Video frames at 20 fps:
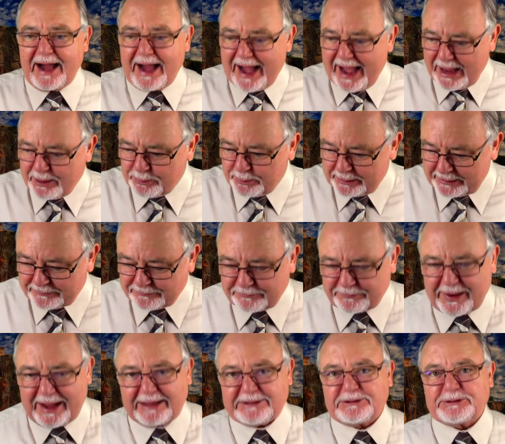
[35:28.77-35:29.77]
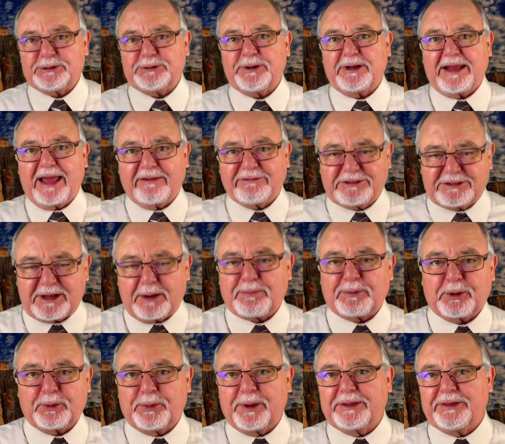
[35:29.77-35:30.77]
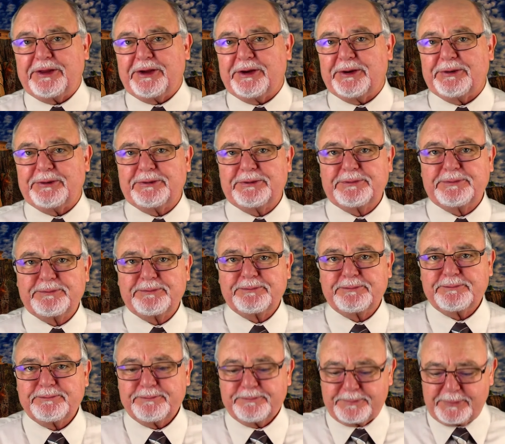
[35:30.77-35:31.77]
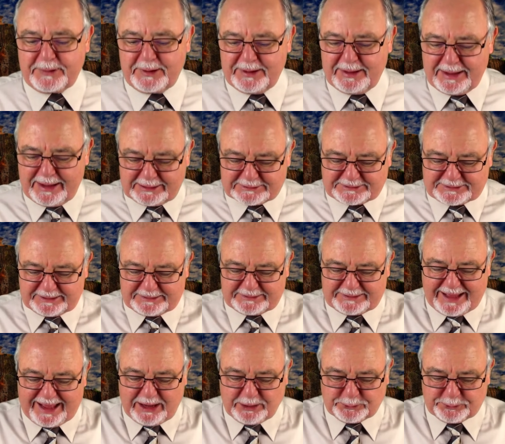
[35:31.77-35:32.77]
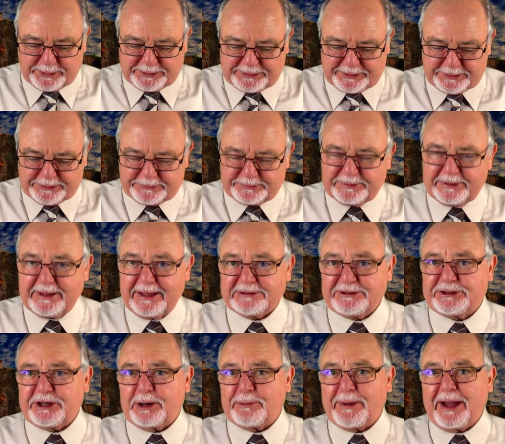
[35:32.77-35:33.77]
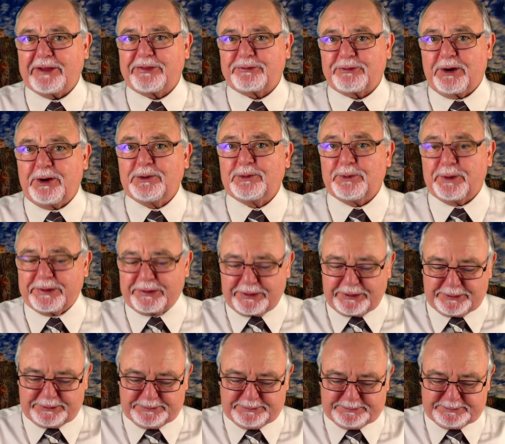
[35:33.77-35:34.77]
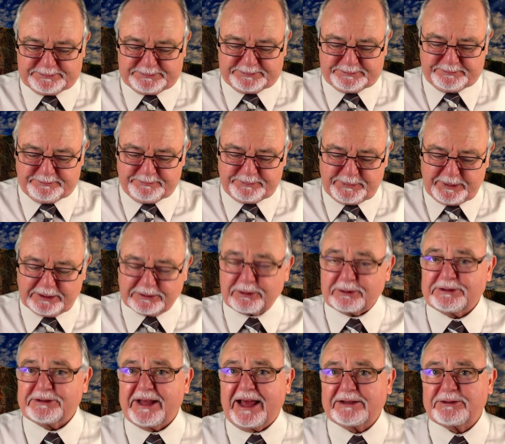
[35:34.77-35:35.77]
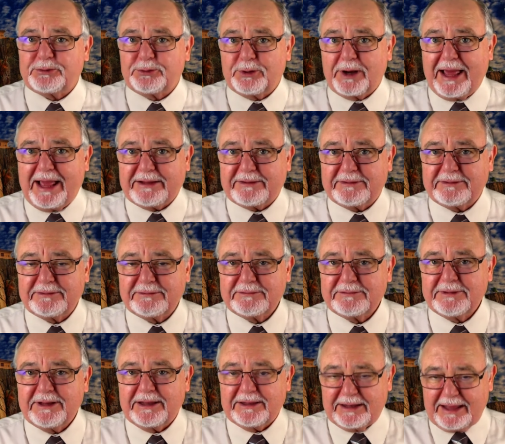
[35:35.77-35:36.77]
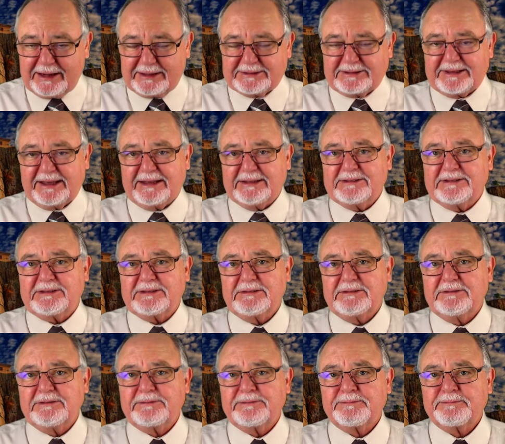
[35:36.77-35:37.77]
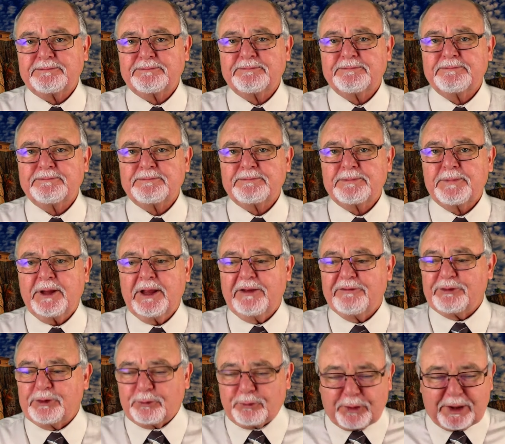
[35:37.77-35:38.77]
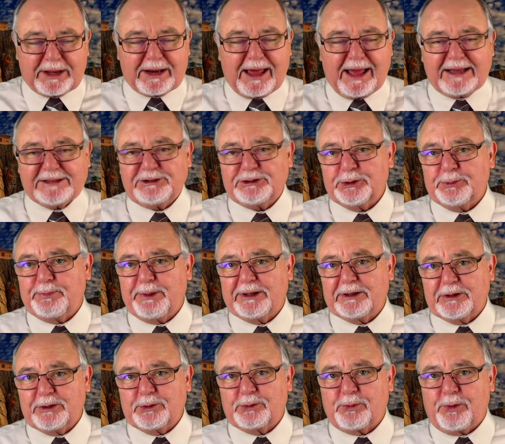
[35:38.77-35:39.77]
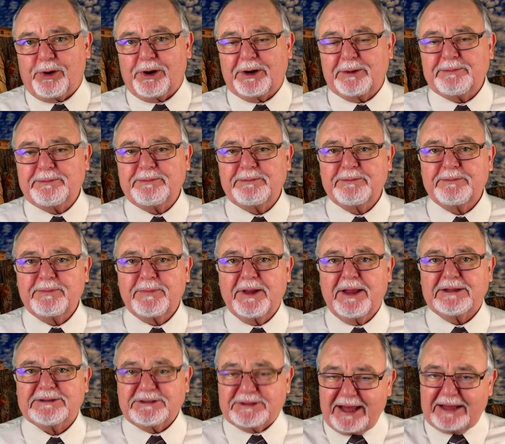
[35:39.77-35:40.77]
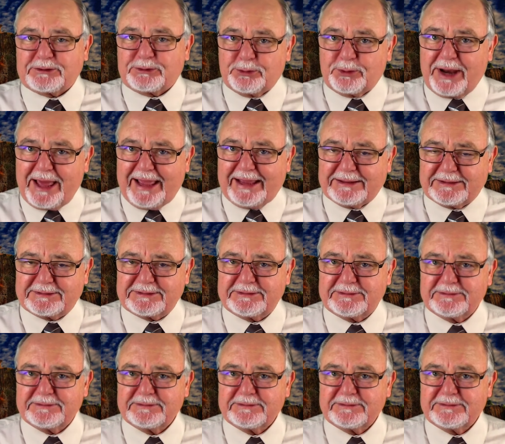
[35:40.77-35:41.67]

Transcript: I will invite you and have supper with you. I'll sit down with you and share my throne with you. So it's not too late. Lay to sins. If you realize you've been lukewarm, it's not too late.